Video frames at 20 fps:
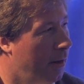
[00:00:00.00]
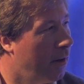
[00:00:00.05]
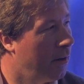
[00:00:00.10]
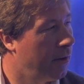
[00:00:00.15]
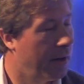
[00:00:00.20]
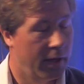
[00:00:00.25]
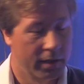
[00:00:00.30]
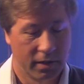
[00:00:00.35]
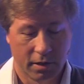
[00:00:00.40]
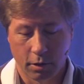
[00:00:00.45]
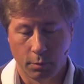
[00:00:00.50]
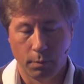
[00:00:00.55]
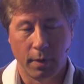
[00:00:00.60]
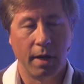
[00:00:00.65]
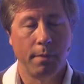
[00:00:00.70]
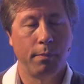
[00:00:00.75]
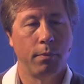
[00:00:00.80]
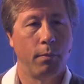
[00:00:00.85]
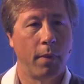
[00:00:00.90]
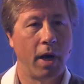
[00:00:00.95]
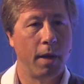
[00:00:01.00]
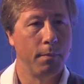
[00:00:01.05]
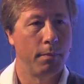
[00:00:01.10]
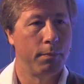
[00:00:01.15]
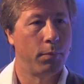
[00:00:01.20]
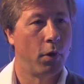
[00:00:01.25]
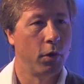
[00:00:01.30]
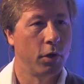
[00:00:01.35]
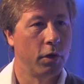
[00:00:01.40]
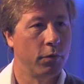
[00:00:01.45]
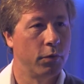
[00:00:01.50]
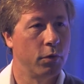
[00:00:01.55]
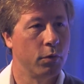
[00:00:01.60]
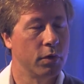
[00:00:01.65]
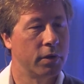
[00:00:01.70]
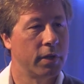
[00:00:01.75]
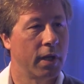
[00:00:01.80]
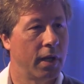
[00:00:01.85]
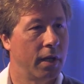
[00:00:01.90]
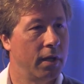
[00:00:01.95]
All right. So my, my point of view
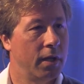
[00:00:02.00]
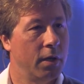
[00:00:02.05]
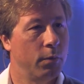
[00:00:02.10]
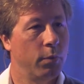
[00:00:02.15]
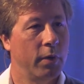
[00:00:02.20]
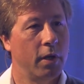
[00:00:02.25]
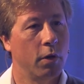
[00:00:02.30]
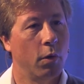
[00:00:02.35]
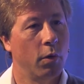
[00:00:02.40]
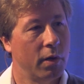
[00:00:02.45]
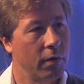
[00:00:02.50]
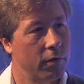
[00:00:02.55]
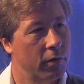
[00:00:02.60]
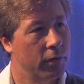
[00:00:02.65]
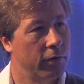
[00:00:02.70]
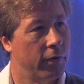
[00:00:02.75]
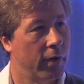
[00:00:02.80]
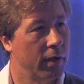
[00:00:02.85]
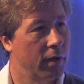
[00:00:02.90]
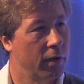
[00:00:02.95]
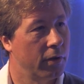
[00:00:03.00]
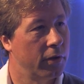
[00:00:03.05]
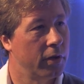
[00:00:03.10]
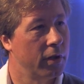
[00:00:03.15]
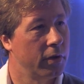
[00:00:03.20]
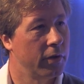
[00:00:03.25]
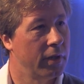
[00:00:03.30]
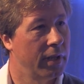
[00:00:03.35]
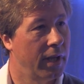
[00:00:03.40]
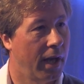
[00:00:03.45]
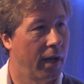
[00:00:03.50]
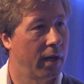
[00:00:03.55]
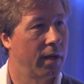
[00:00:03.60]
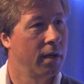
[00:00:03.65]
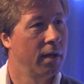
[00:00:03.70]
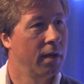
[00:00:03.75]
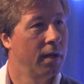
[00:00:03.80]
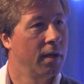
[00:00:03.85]
is that indeed we don't have the final theory yet,